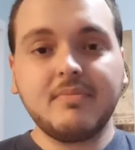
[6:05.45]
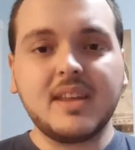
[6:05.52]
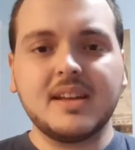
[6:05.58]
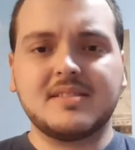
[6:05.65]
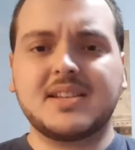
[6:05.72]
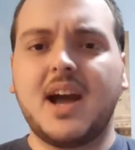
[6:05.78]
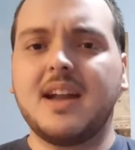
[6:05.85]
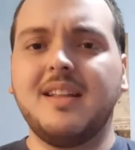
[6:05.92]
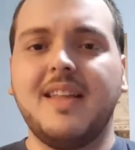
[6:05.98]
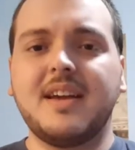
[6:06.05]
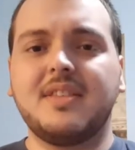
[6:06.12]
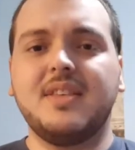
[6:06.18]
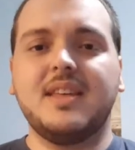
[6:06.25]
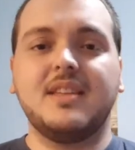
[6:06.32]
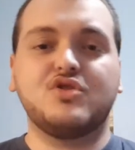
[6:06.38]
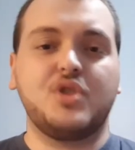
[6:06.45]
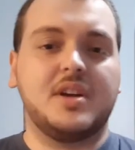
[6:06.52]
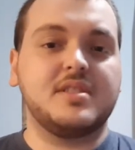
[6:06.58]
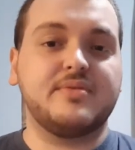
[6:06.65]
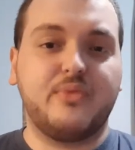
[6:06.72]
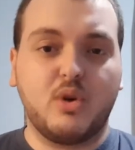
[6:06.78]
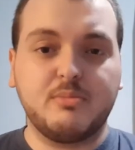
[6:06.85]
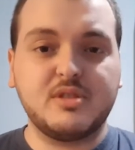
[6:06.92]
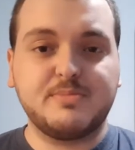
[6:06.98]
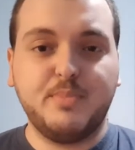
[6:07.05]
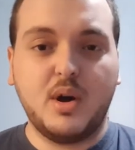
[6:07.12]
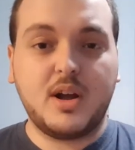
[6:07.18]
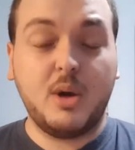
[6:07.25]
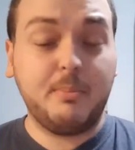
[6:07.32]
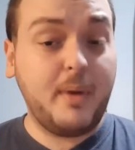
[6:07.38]
It's kind of like the Transformers
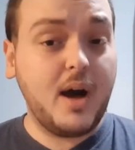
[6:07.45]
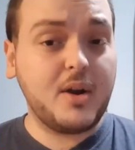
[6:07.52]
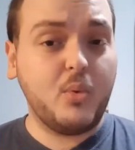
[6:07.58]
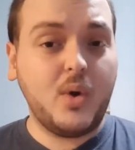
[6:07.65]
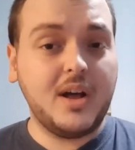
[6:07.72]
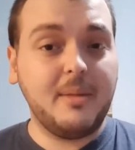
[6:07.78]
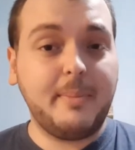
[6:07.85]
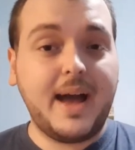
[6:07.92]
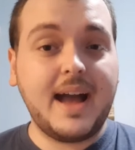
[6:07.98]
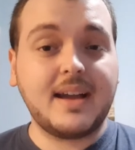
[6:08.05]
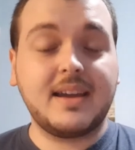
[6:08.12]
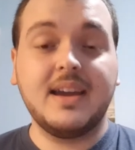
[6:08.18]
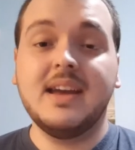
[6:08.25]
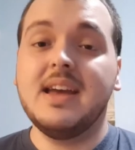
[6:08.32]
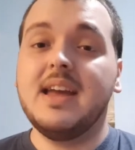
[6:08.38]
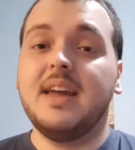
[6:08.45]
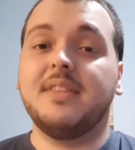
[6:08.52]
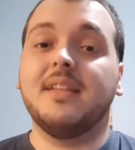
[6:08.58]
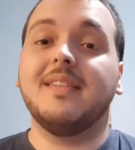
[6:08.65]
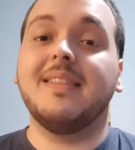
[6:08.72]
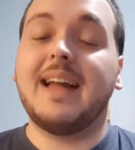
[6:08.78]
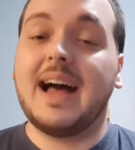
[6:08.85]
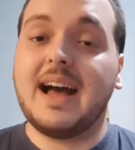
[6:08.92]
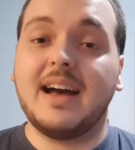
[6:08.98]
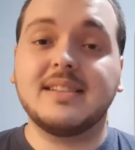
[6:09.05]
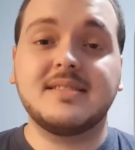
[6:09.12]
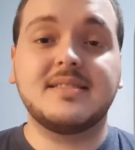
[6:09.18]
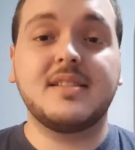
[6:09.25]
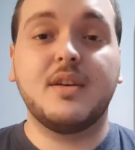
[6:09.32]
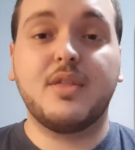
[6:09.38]
book I bought a while back in the
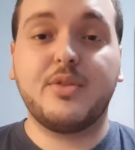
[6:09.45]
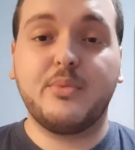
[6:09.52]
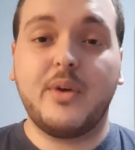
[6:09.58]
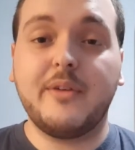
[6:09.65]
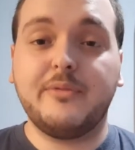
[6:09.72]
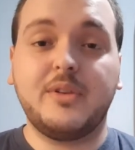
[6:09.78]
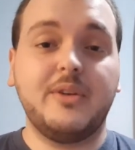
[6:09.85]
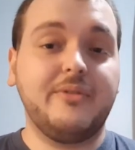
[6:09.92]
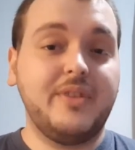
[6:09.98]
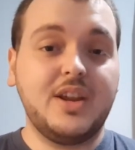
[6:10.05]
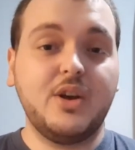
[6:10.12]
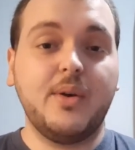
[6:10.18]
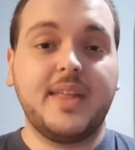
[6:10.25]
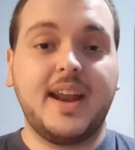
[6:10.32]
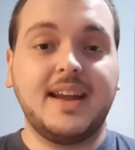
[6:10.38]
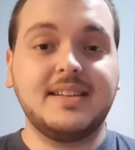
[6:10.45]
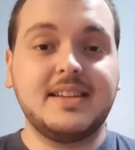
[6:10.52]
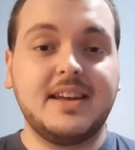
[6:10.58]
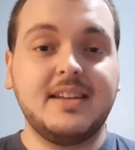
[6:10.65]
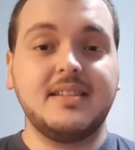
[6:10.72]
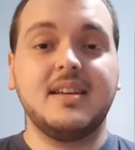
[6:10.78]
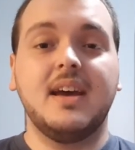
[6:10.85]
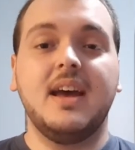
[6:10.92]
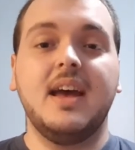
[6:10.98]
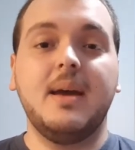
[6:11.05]
last thrift video that I did